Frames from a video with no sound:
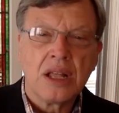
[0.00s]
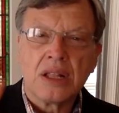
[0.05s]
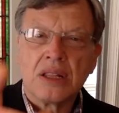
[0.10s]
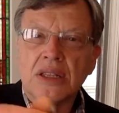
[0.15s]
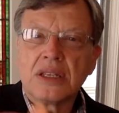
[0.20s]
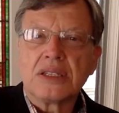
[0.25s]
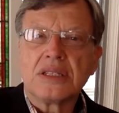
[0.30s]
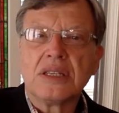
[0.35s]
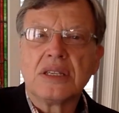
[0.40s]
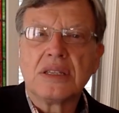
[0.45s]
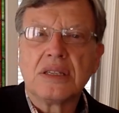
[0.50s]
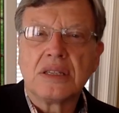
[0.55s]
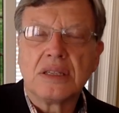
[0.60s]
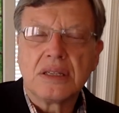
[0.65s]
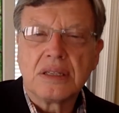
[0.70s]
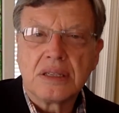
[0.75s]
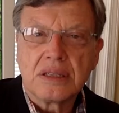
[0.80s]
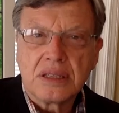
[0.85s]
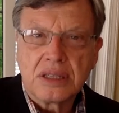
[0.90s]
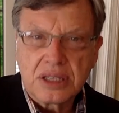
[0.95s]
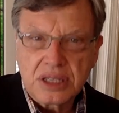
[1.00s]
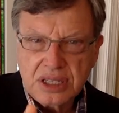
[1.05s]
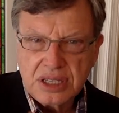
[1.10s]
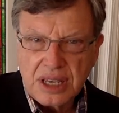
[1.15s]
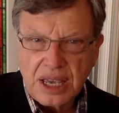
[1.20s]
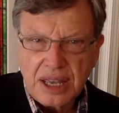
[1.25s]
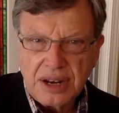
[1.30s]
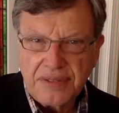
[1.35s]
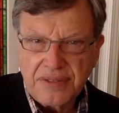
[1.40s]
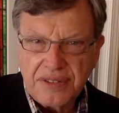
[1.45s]
Listen to the
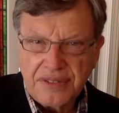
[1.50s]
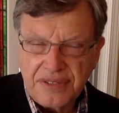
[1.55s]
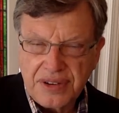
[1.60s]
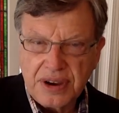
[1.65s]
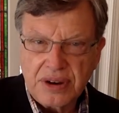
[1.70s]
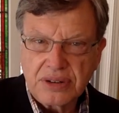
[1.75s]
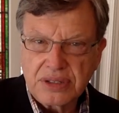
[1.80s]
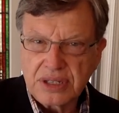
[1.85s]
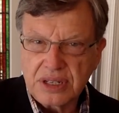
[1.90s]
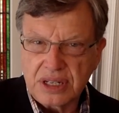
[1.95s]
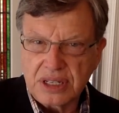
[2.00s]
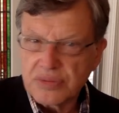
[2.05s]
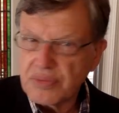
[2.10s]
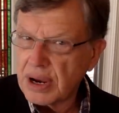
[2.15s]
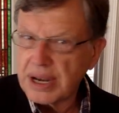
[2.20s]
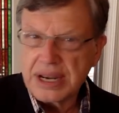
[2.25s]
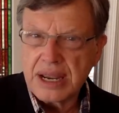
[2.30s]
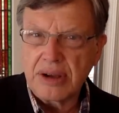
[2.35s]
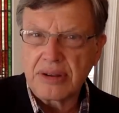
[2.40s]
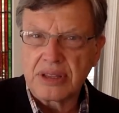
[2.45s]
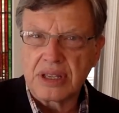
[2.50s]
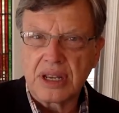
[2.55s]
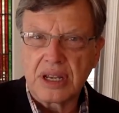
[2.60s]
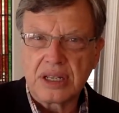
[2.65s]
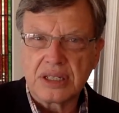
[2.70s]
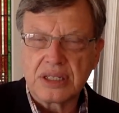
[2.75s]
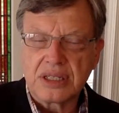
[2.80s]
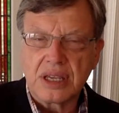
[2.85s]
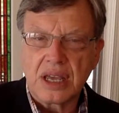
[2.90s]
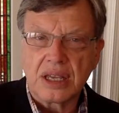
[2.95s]
state of affairs it is right now in the
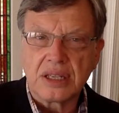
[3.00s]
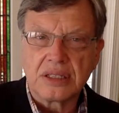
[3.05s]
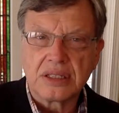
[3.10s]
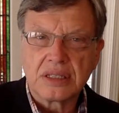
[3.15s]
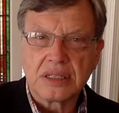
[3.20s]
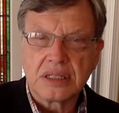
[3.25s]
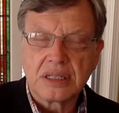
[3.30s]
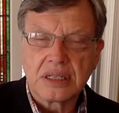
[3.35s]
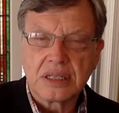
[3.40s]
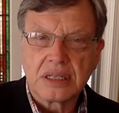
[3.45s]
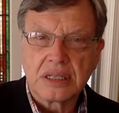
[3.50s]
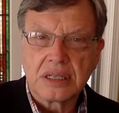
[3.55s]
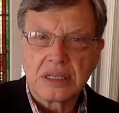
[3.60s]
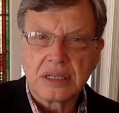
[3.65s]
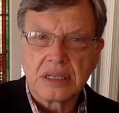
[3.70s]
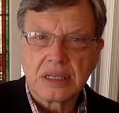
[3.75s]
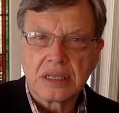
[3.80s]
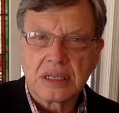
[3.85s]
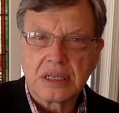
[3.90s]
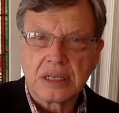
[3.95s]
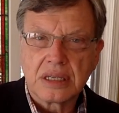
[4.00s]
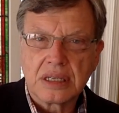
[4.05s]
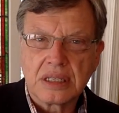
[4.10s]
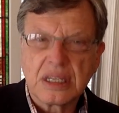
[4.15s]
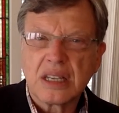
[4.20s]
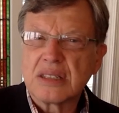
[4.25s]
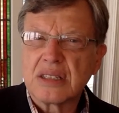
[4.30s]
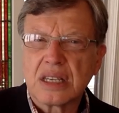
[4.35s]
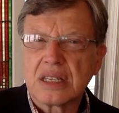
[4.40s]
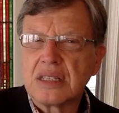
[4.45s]
United States. It
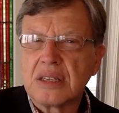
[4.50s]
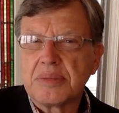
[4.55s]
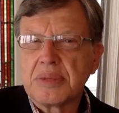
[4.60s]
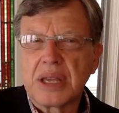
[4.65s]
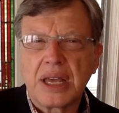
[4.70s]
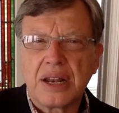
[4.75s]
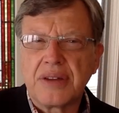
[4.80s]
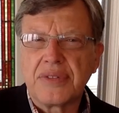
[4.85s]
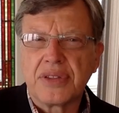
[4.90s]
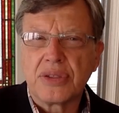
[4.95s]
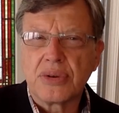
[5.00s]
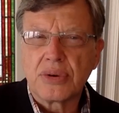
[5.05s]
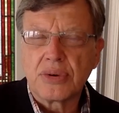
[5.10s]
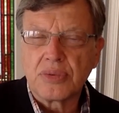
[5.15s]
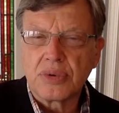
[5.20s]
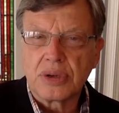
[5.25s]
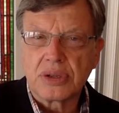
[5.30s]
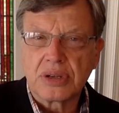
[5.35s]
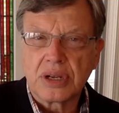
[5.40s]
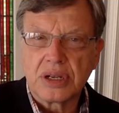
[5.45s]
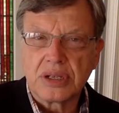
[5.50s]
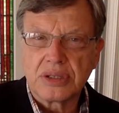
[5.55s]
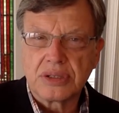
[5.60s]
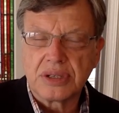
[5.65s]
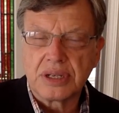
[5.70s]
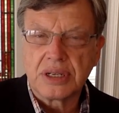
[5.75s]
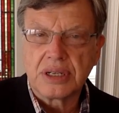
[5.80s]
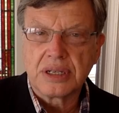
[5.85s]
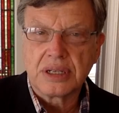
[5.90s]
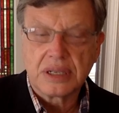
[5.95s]
sounds like something out of a third world
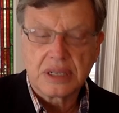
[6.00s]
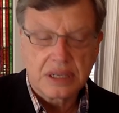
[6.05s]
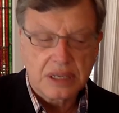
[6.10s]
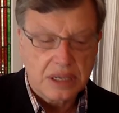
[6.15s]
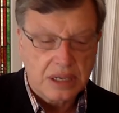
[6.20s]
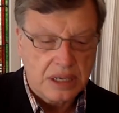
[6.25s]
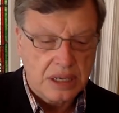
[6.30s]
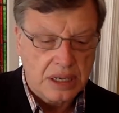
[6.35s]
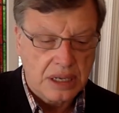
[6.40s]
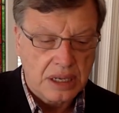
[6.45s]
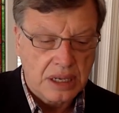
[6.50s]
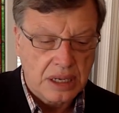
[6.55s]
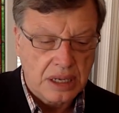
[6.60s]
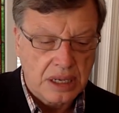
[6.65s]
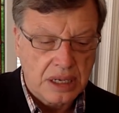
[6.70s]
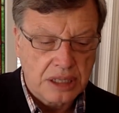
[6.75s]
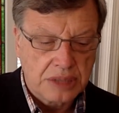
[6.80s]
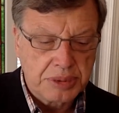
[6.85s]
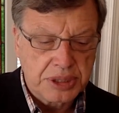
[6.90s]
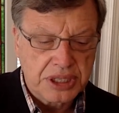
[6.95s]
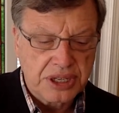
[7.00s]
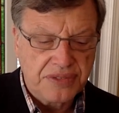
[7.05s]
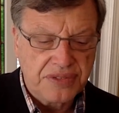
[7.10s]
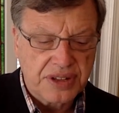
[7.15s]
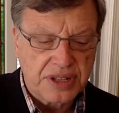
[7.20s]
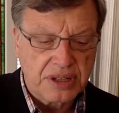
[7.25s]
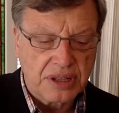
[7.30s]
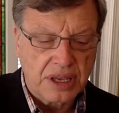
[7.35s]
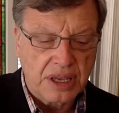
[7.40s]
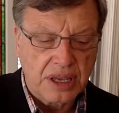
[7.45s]
country.
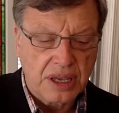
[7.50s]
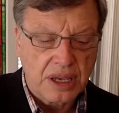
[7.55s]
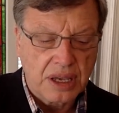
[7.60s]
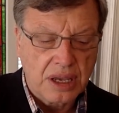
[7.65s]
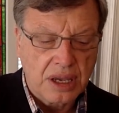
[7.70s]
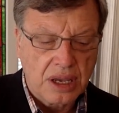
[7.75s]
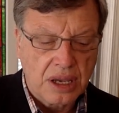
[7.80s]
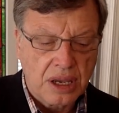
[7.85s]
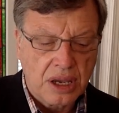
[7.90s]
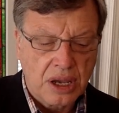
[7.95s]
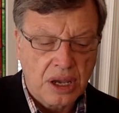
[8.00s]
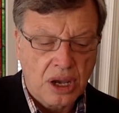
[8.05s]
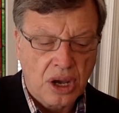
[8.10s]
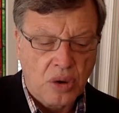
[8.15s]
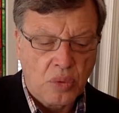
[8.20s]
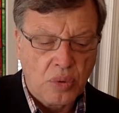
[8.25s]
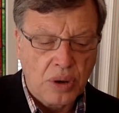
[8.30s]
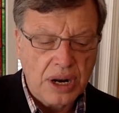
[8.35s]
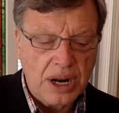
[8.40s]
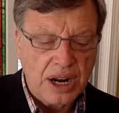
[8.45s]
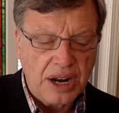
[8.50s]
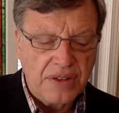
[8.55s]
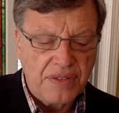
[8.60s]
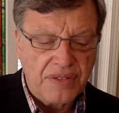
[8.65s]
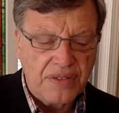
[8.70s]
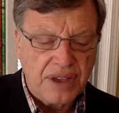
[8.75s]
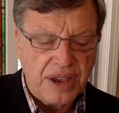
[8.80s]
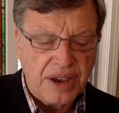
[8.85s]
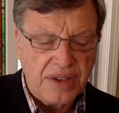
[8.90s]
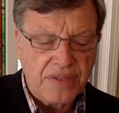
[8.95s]
Specifically, one out
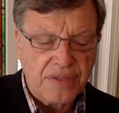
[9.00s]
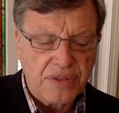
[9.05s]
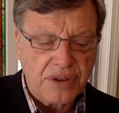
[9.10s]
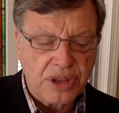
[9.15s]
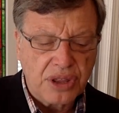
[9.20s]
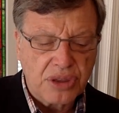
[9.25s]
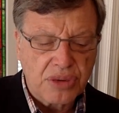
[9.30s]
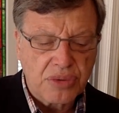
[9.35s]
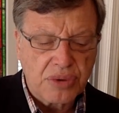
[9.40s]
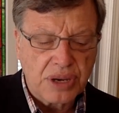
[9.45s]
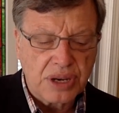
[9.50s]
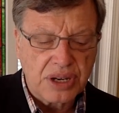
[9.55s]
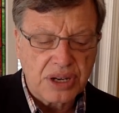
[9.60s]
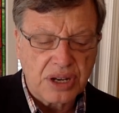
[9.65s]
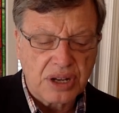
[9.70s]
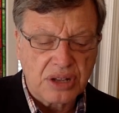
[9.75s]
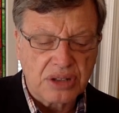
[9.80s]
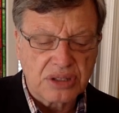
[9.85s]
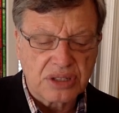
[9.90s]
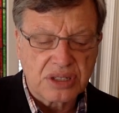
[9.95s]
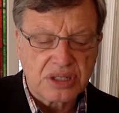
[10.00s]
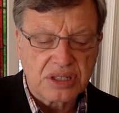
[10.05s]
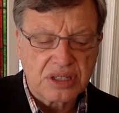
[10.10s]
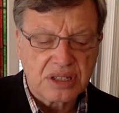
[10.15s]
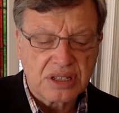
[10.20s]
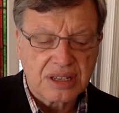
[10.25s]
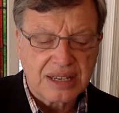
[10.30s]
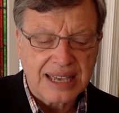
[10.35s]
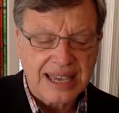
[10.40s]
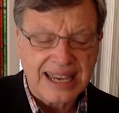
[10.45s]
of every three adults
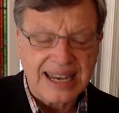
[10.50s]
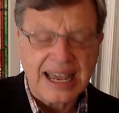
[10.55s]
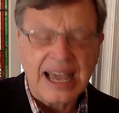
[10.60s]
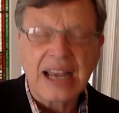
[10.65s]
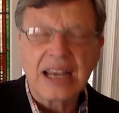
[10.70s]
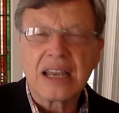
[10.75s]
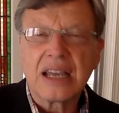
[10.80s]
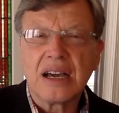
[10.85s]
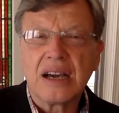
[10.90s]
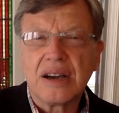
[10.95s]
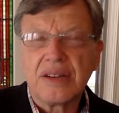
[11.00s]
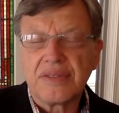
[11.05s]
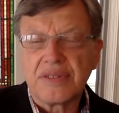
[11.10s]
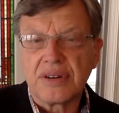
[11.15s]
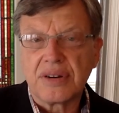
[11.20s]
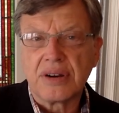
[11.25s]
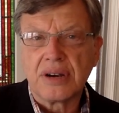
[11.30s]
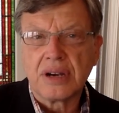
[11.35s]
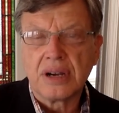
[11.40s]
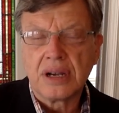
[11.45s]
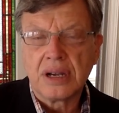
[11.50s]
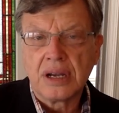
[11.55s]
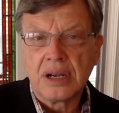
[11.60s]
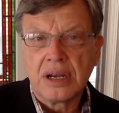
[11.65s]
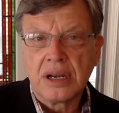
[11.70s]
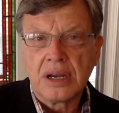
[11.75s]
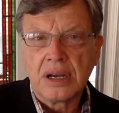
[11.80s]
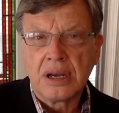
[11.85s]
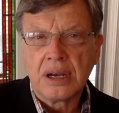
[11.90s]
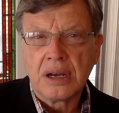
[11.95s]
cannot cover
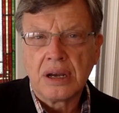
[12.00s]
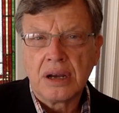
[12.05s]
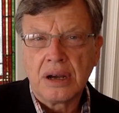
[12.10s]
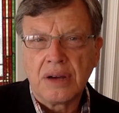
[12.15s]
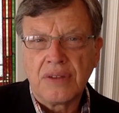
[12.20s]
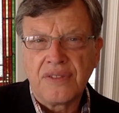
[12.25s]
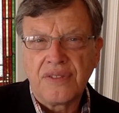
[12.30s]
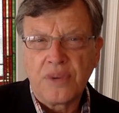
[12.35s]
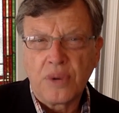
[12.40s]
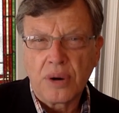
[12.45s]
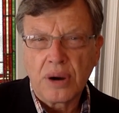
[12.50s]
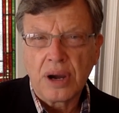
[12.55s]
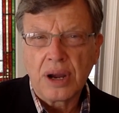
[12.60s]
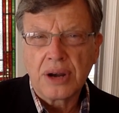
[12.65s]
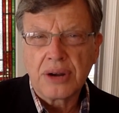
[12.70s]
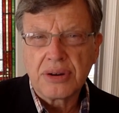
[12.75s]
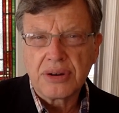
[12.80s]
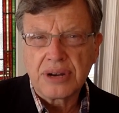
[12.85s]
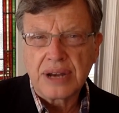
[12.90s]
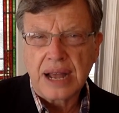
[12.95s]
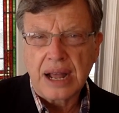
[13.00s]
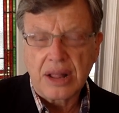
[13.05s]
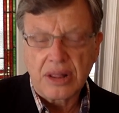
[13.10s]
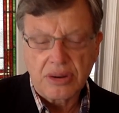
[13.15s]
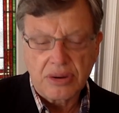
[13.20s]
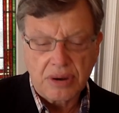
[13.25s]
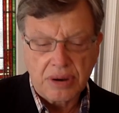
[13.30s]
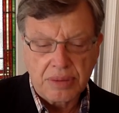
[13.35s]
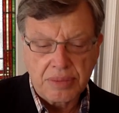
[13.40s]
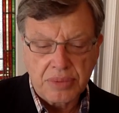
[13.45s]
a
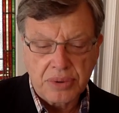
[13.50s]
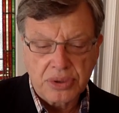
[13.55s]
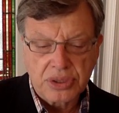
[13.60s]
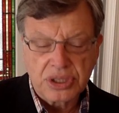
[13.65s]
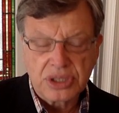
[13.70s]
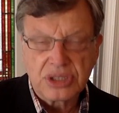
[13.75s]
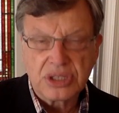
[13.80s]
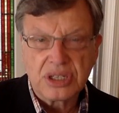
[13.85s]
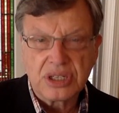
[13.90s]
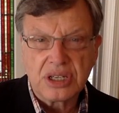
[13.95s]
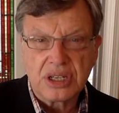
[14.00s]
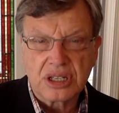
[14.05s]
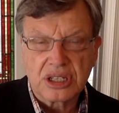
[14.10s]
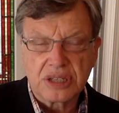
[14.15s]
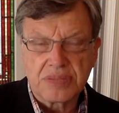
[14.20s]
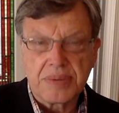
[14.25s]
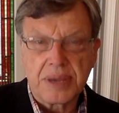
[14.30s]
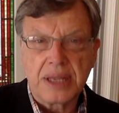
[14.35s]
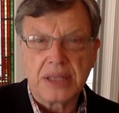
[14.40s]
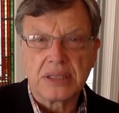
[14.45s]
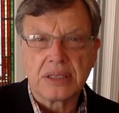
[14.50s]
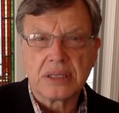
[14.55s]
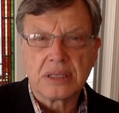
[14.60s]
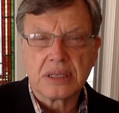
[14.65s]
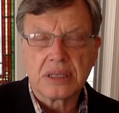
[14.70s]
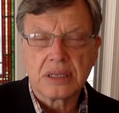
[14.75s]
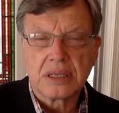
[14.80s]
$400 emergency expense.